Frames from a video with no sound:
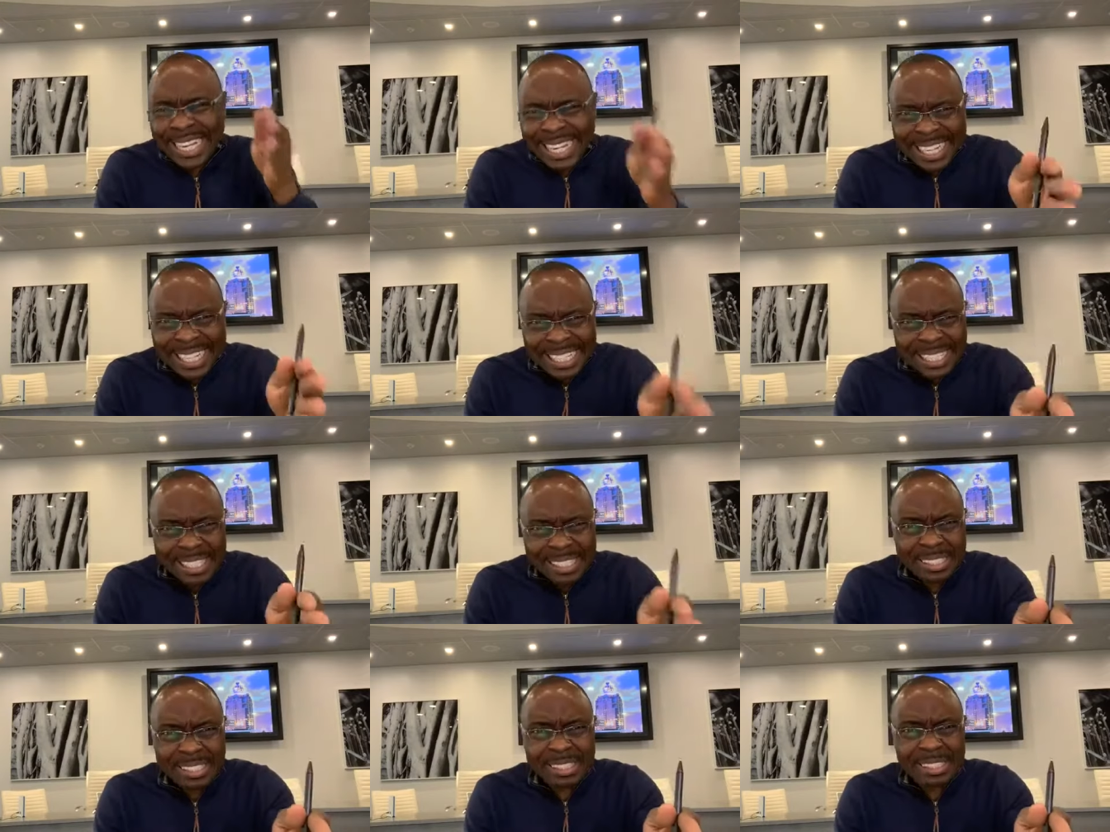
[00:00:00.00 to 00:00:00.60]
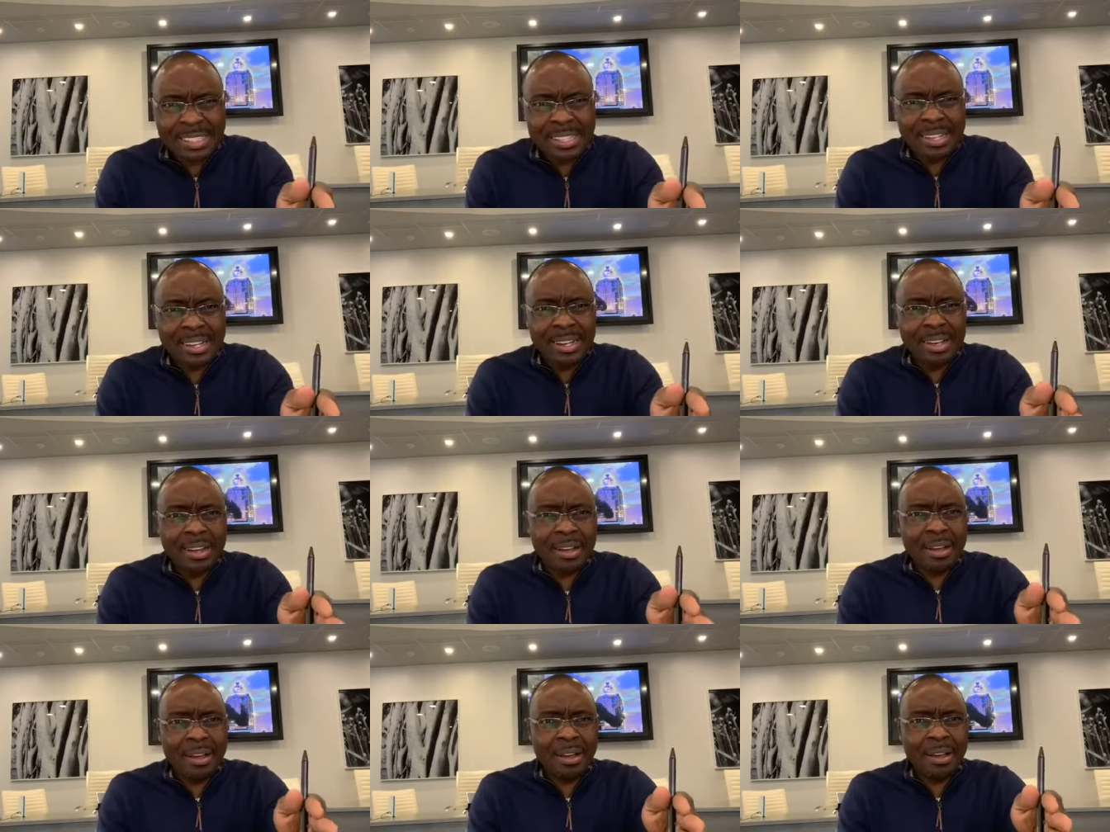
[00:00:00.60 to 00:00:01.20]
is
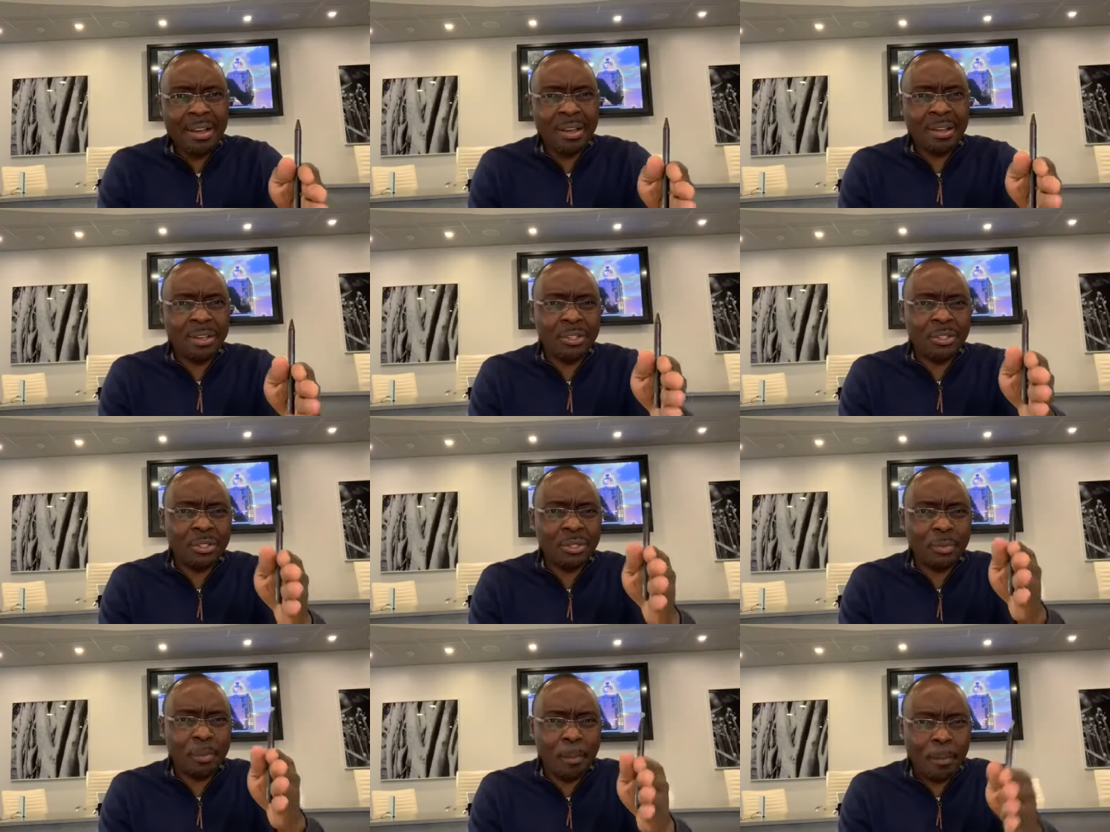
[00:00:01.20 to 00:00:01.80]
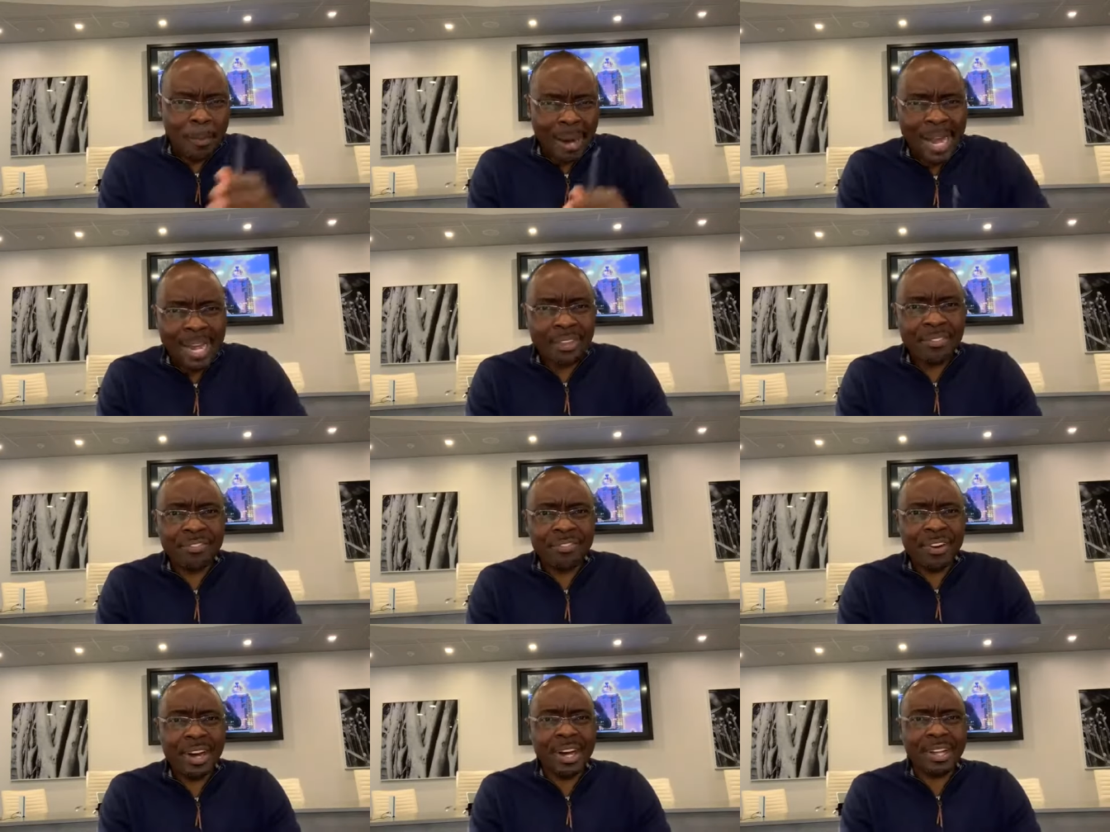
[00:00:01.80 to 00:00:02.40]
my
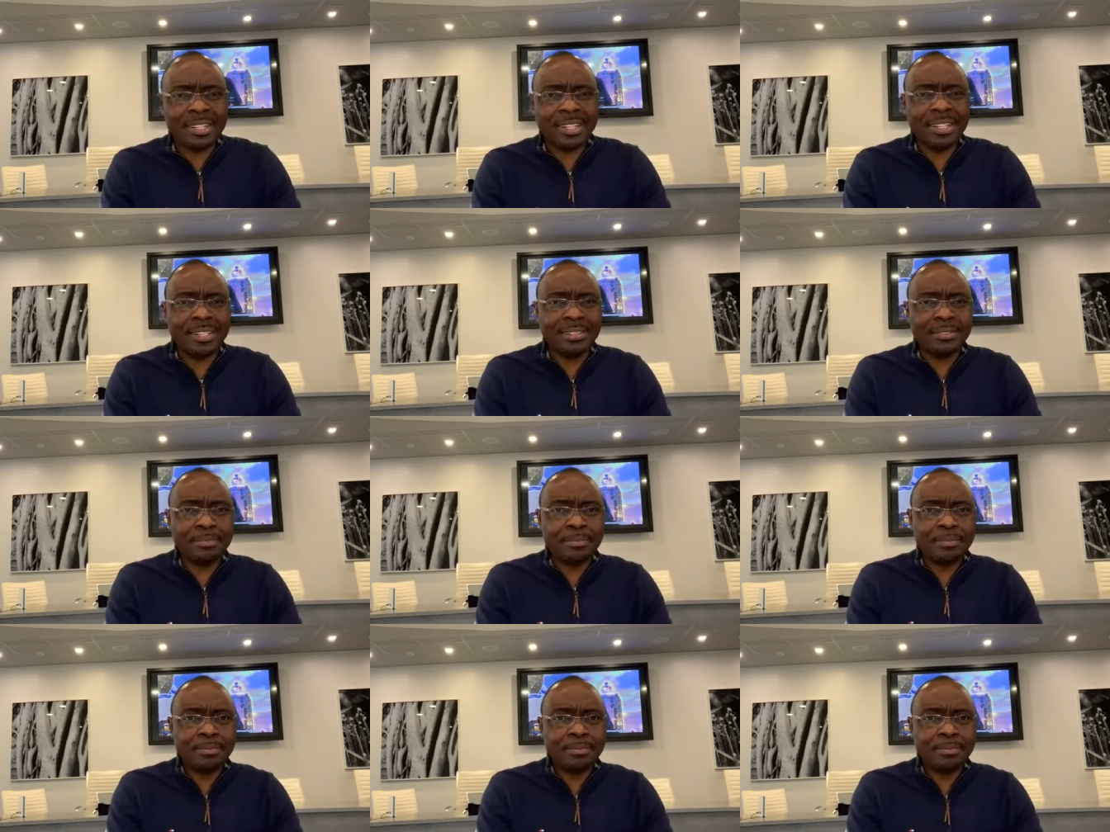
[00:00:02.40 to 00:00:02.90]
father.